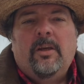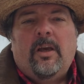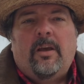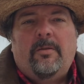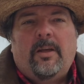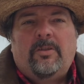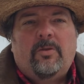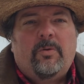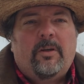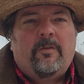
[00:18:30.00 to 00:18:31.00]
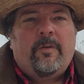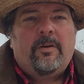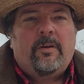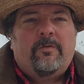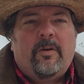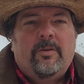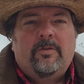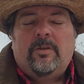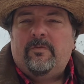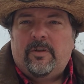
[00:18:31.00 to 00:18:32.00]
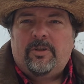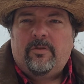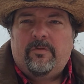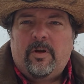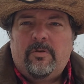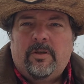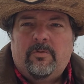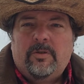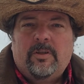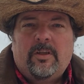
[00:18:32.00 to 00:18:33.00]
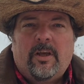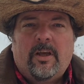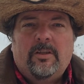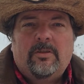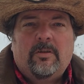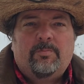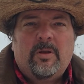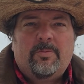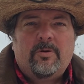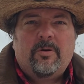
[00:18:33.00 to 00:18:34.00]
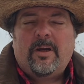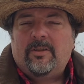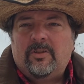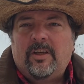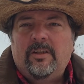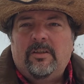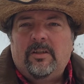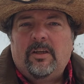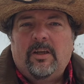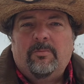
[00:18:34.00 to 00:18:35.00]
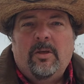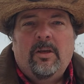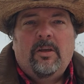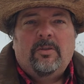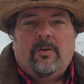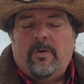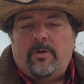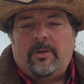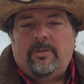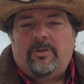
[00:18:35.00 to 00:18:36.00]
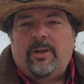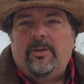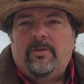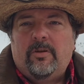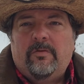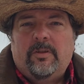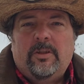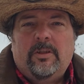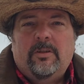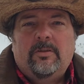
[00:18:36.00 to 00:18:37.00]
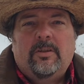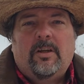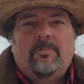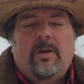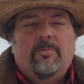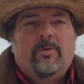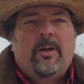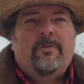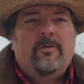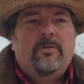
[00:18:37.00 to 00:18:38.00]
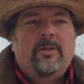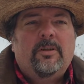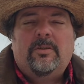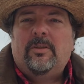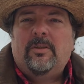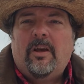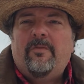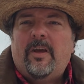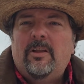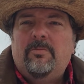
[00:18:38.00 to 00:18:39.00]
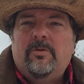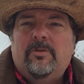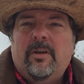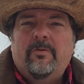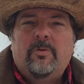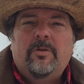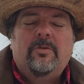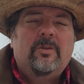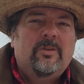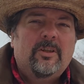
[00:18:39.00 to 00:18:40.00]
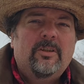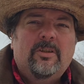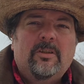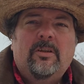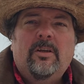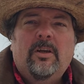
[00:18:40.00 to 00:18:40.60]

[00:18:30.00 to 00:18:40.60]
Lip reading: That's the way our founding fathers envisioned voting, was in the hands of people who had skin in the game. So voting has changed over the years, and I'm grateful that it's available to everyone who's a citizen.